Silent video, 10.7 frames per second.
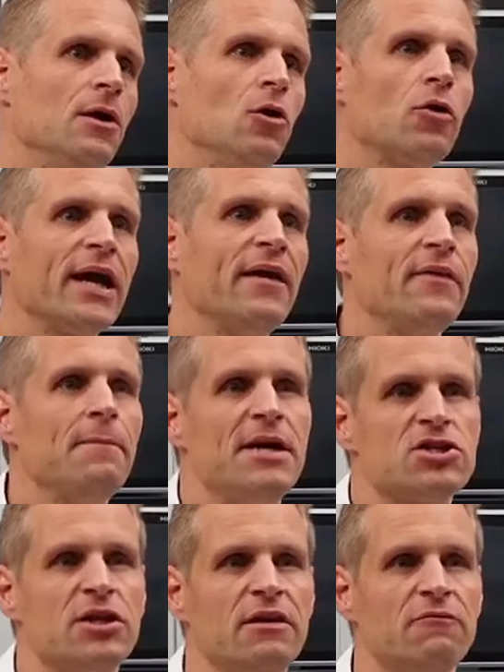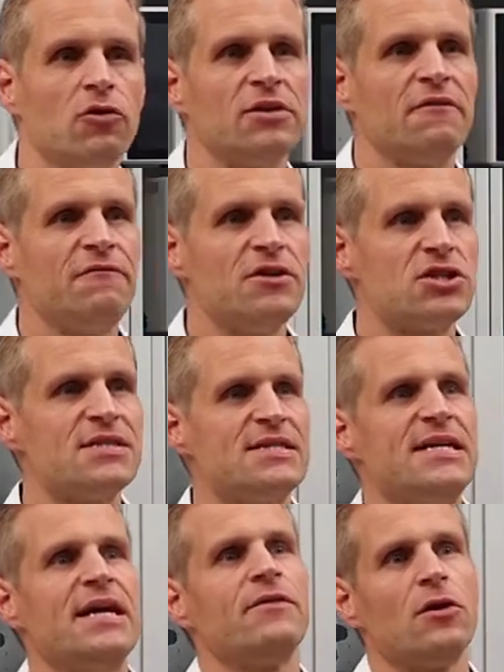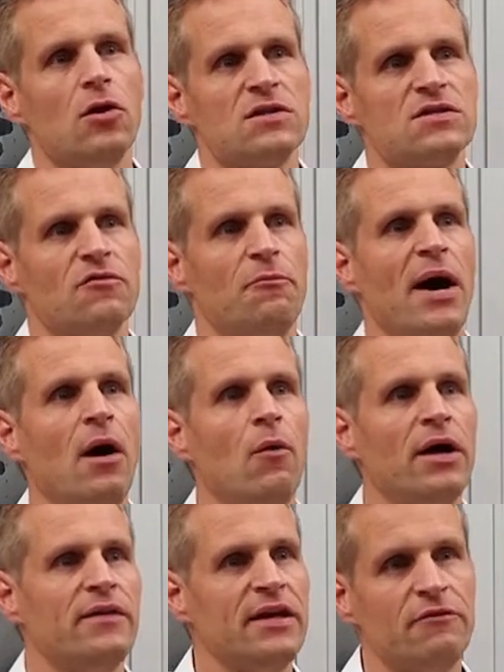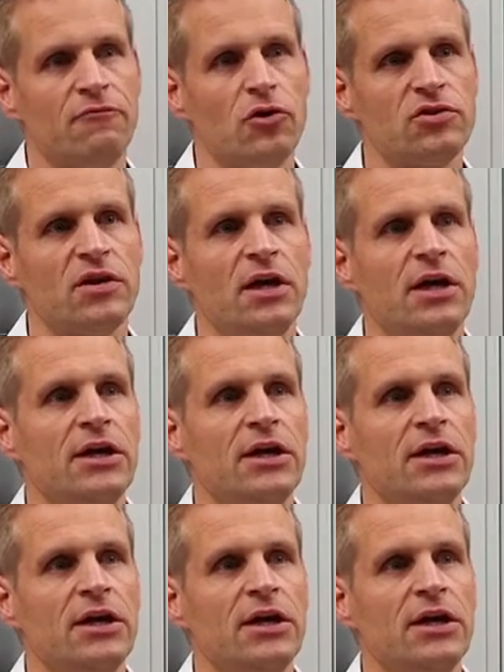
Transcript: Looking at the measured inverter efficiency and the loss of power in the inverter,